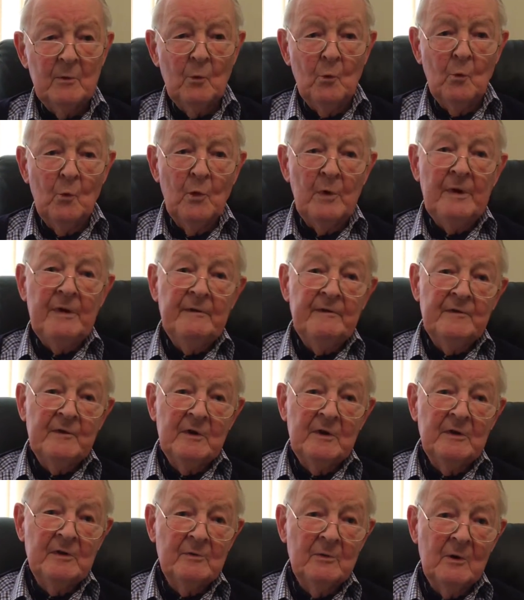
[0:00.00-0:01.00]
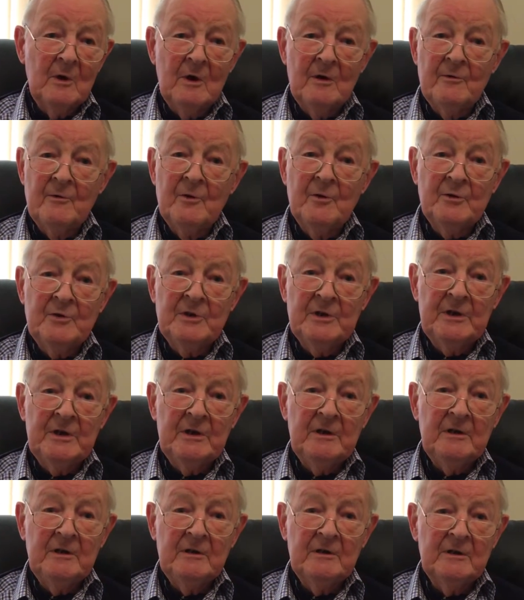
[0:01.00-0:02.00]
weaved into our
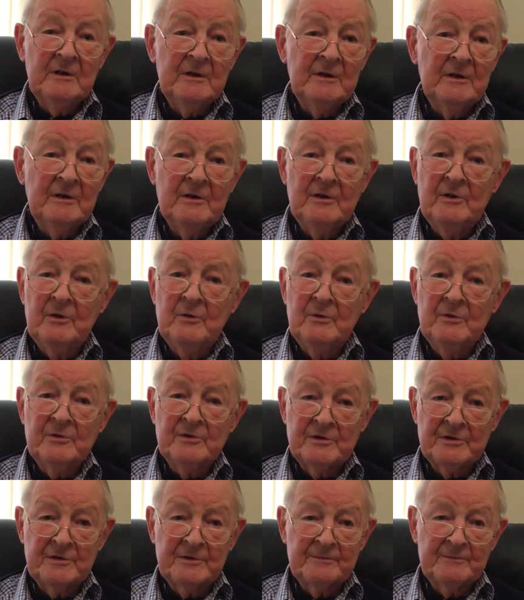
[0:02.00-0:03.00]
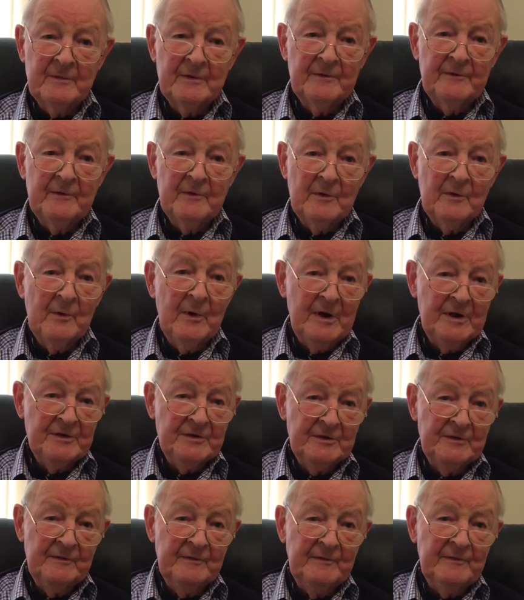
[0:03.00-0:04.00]
routine use for the
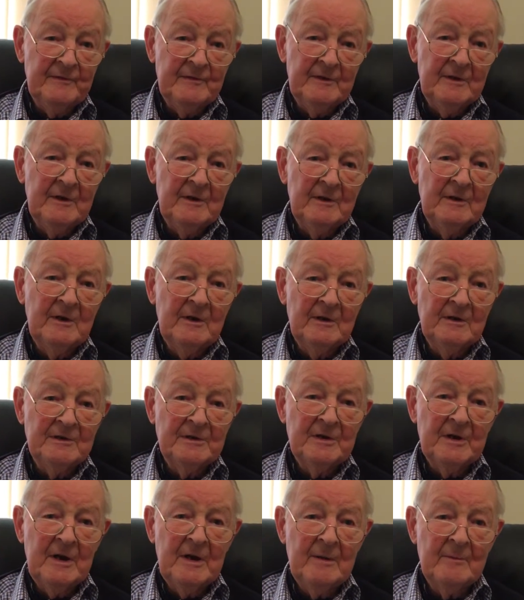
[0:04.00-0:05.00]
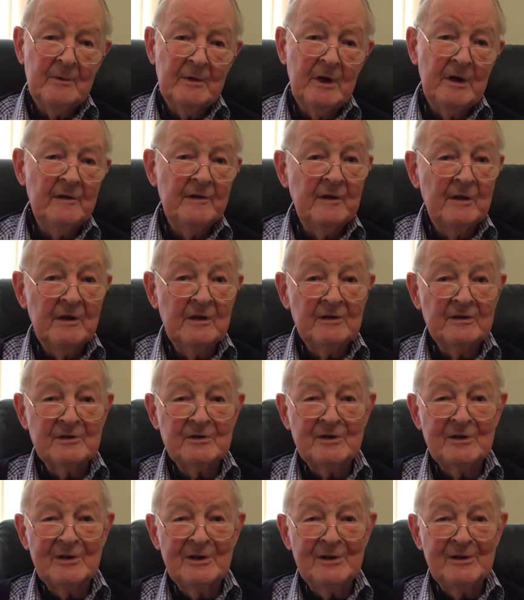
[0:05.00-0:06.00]
rest of our time, and I think it
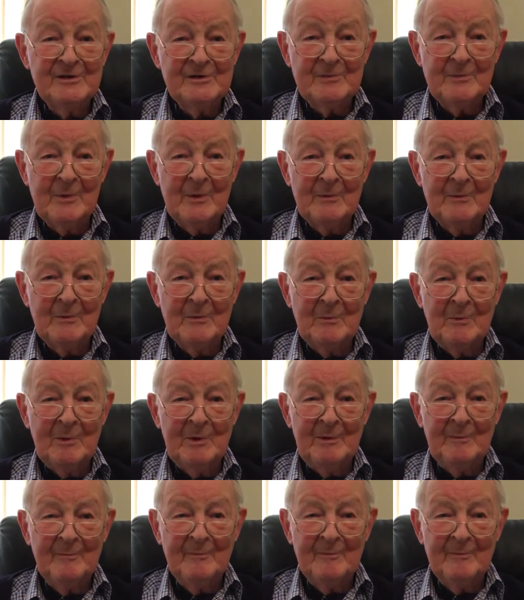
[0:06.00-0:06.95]
still is probably.